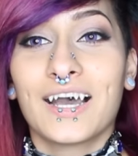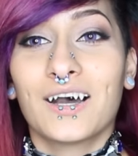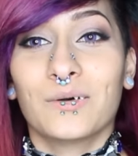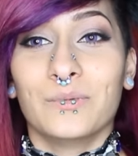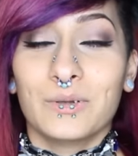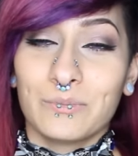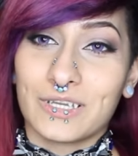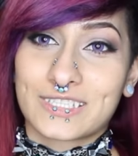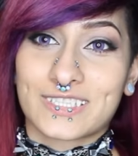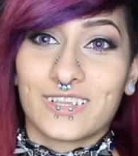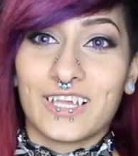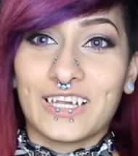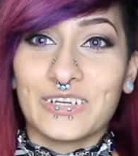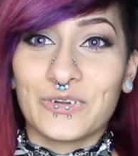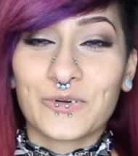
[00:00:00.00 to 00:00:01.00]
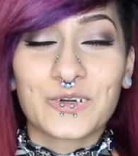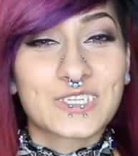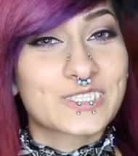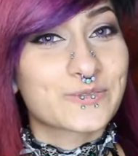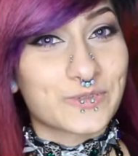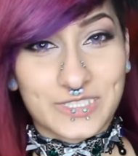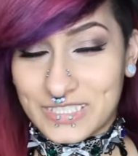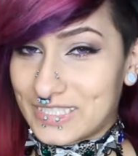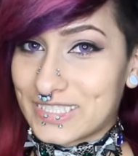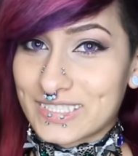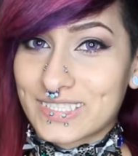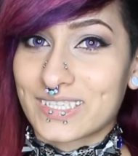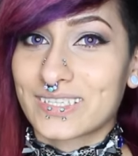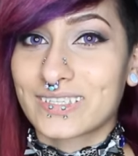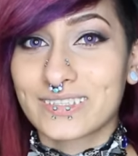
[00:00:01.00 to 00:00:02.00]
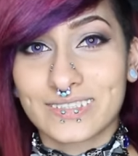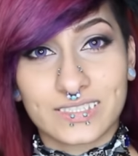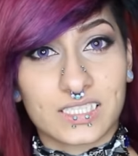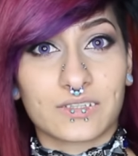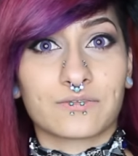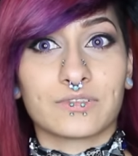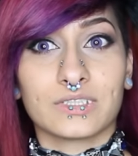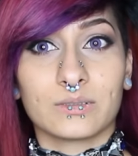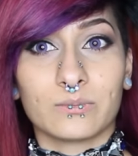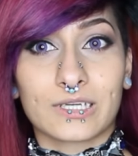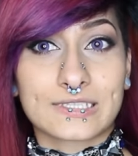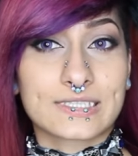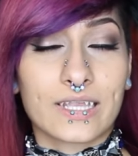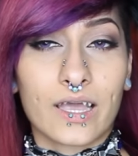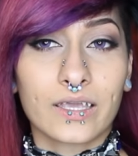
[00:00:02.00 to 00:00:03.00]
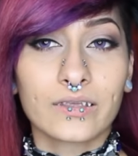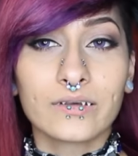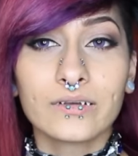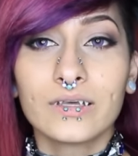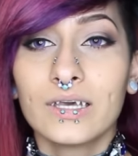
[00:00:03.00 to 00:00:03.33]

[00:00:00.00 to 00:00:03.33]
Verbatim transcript: It makes a lot of noise, which is definitely my style.